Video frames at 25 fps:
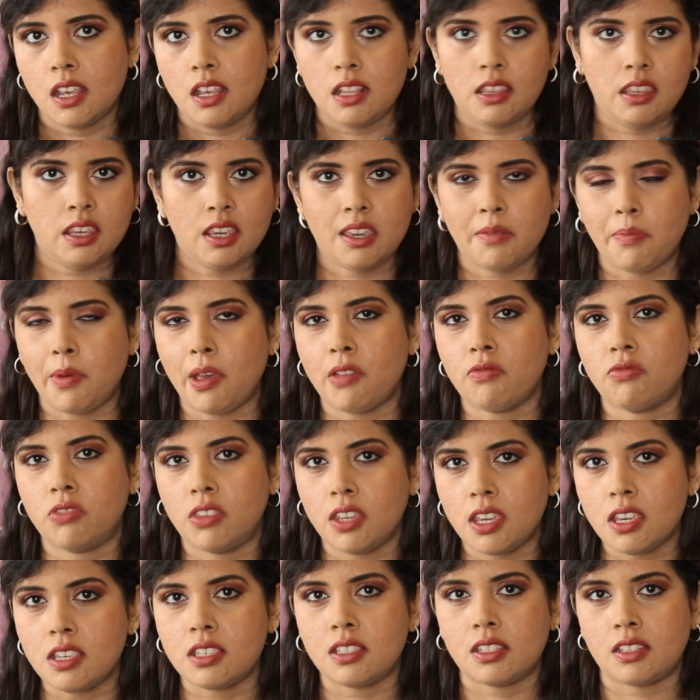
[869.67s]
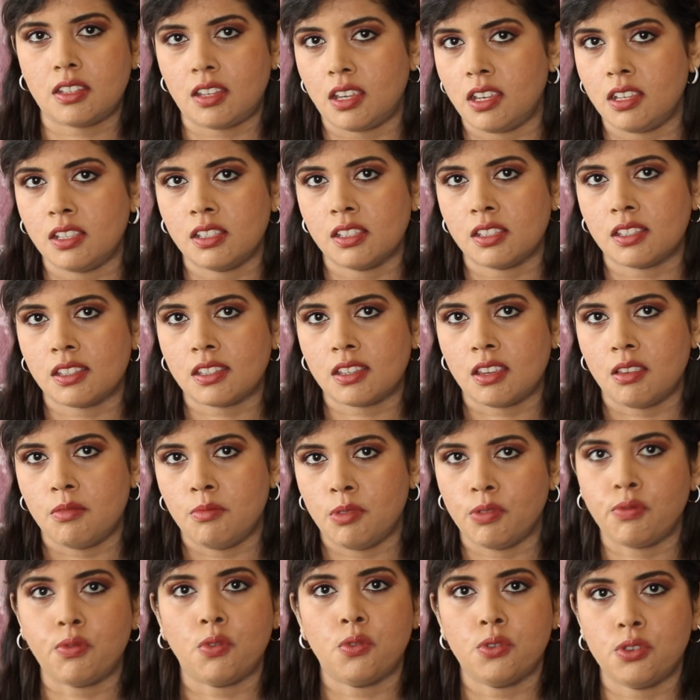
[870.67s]
Think about these things
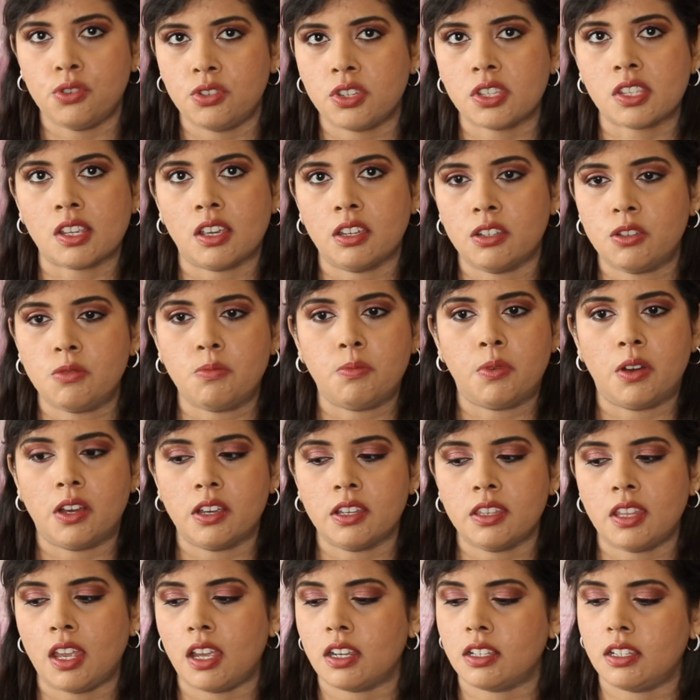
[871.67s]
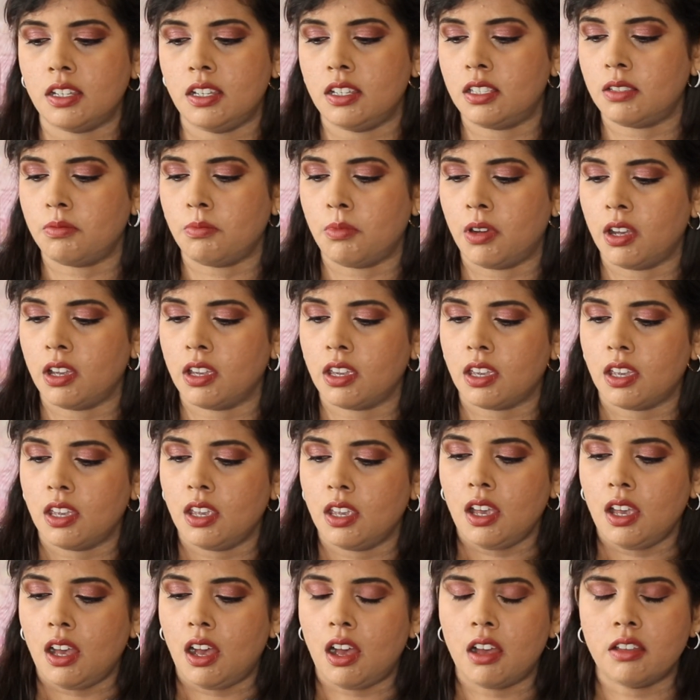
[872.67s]
before you decide to buy. That is my,
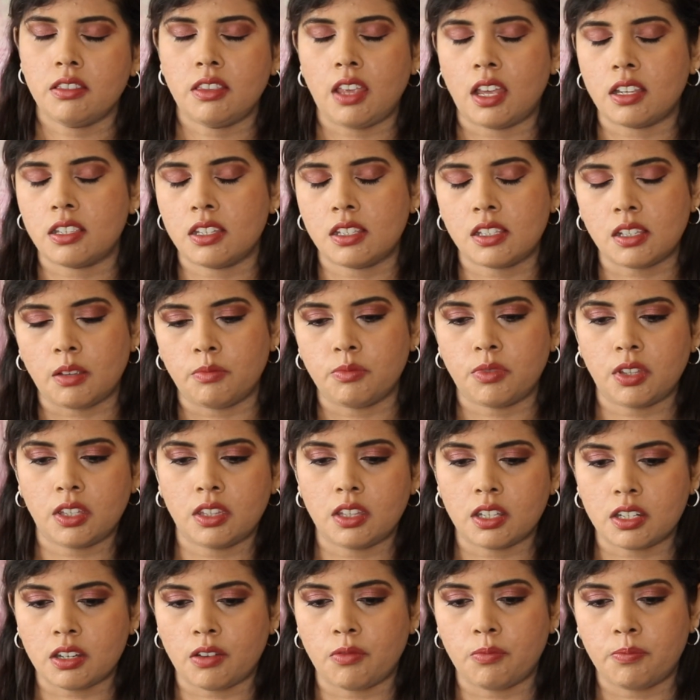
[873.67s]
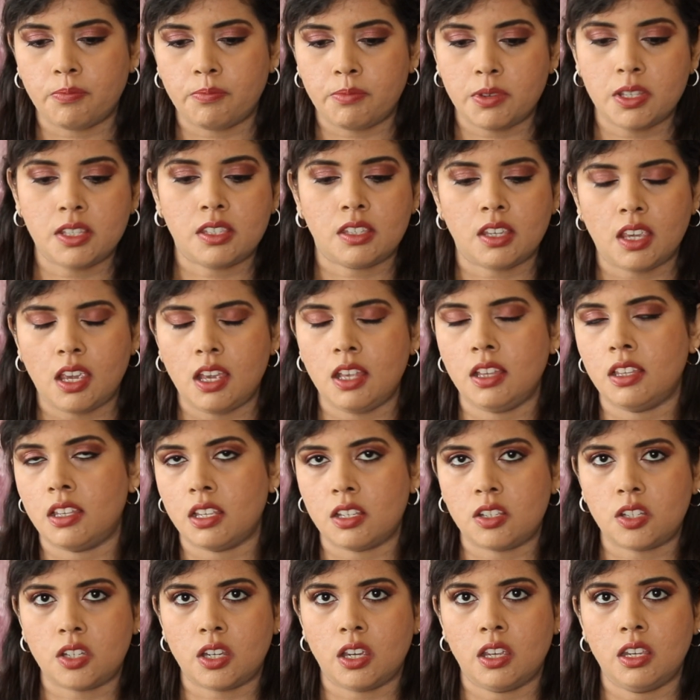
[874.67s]
uh, that is something that I've been saying
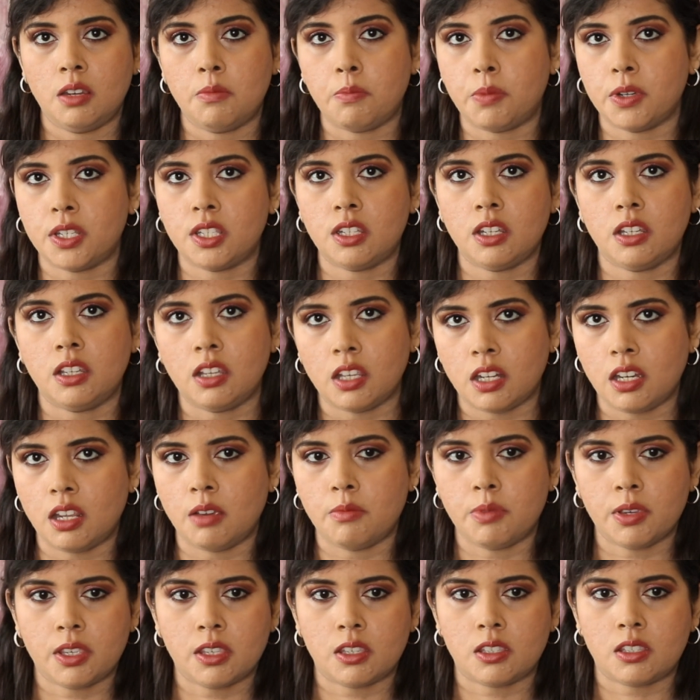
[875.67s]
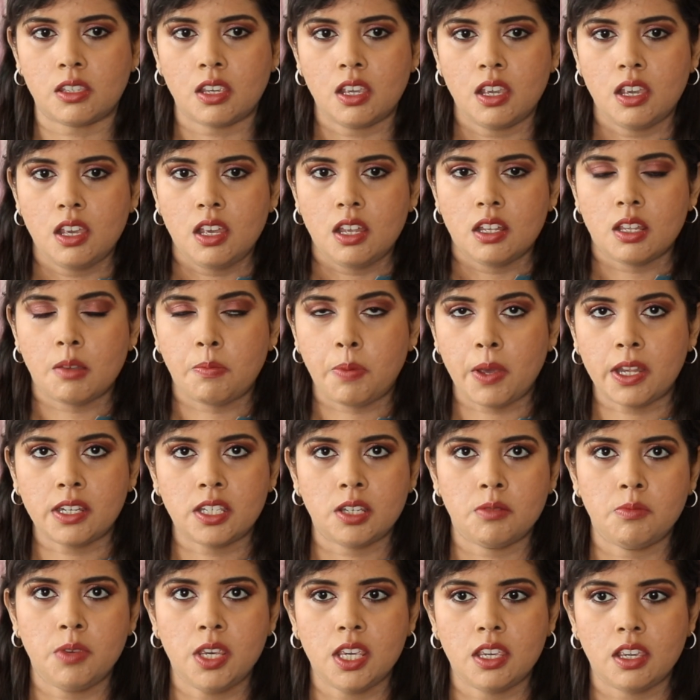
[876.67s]
this year in particular because the
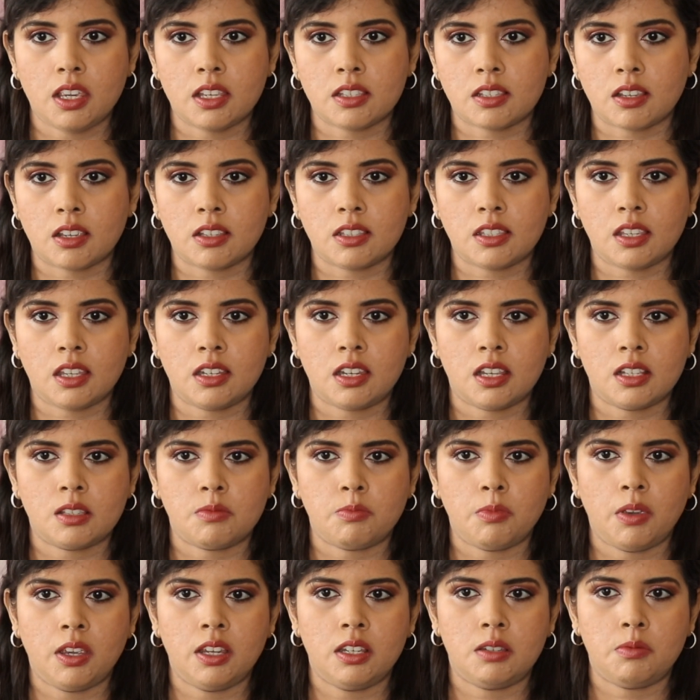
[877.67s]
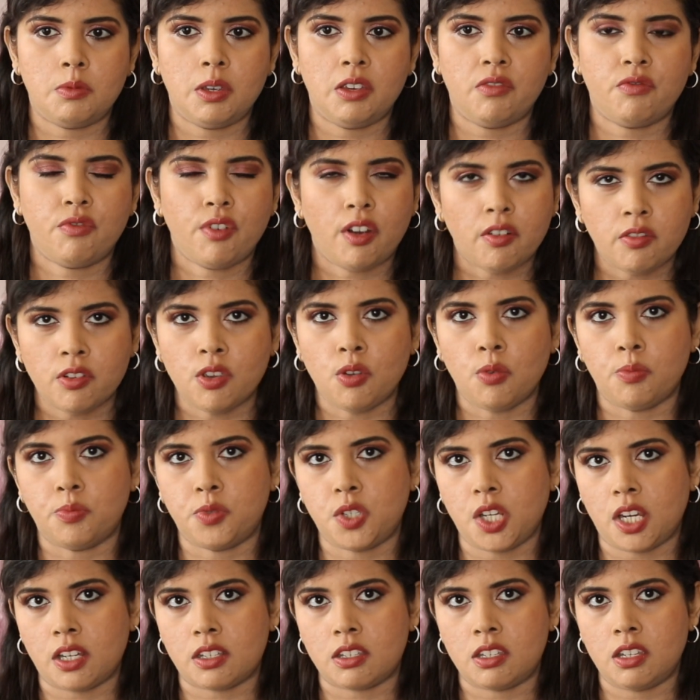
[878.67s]
pandemic, as I said, has made me very
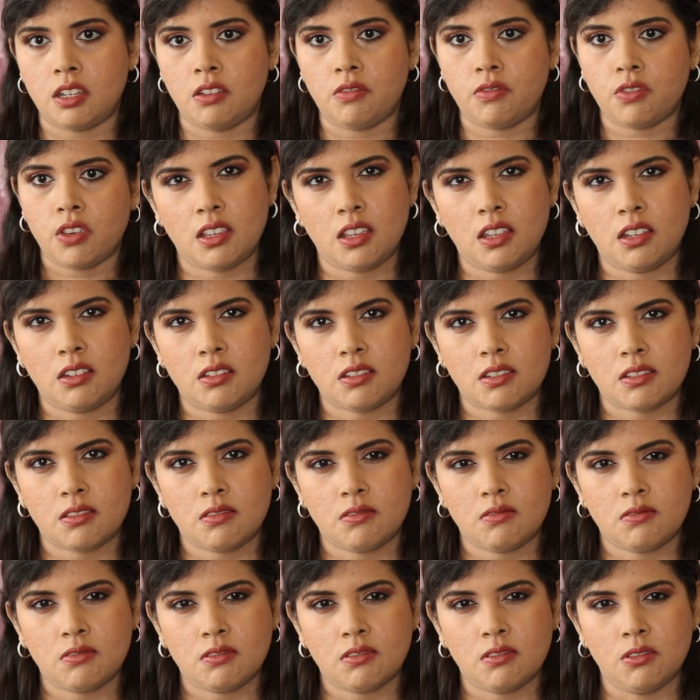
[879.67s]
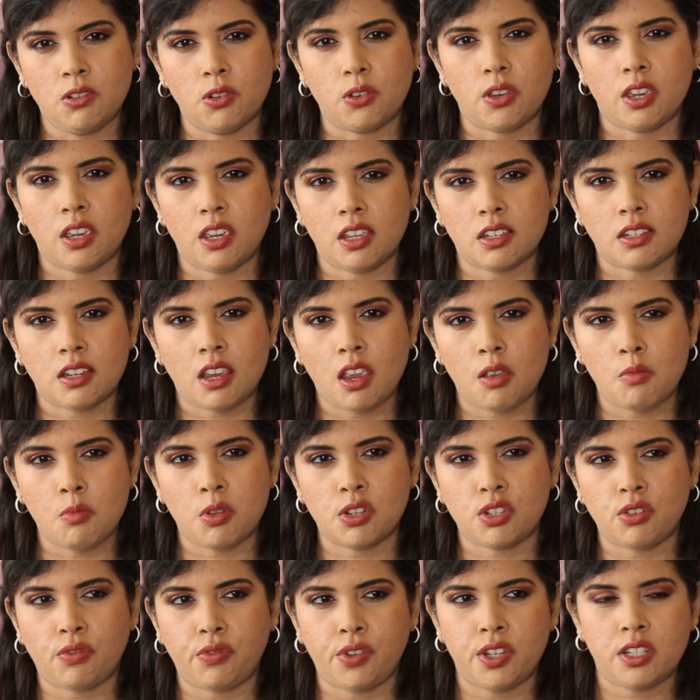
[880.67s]
objective and looking at how
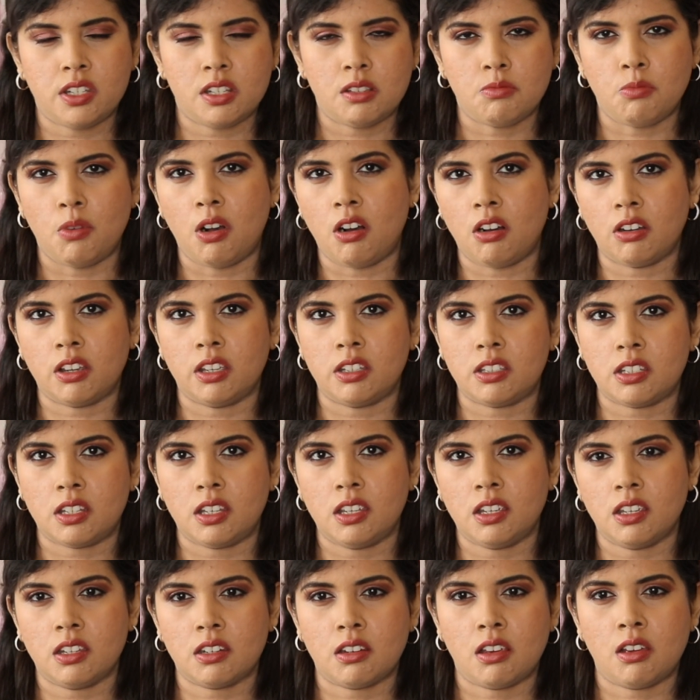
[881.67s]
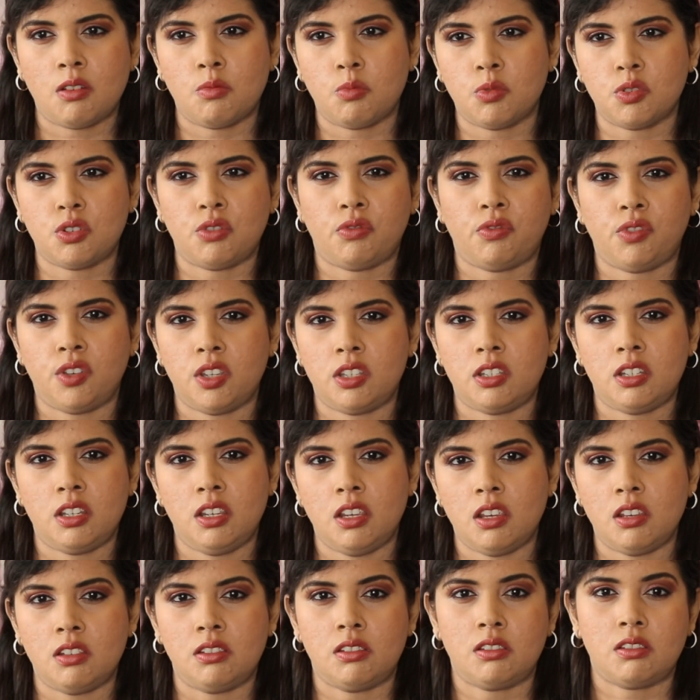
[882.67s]
much of it is marketing and how much of it
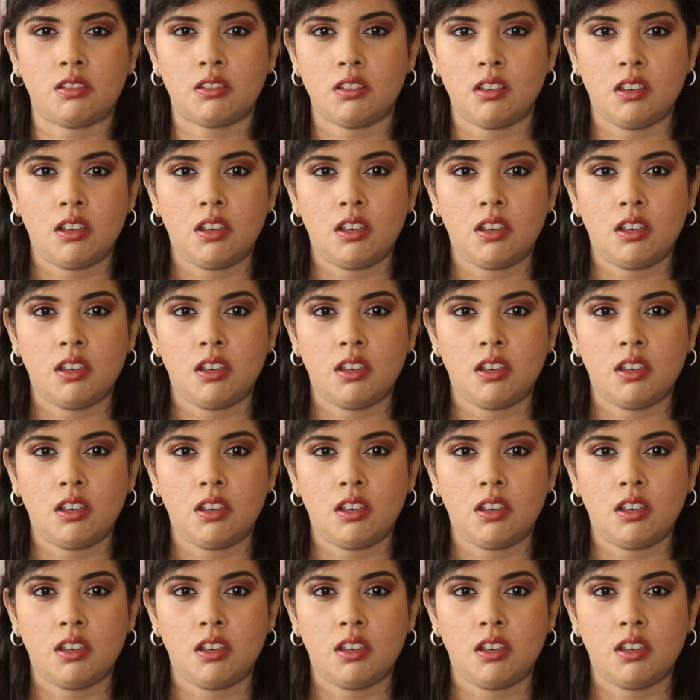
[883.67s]
is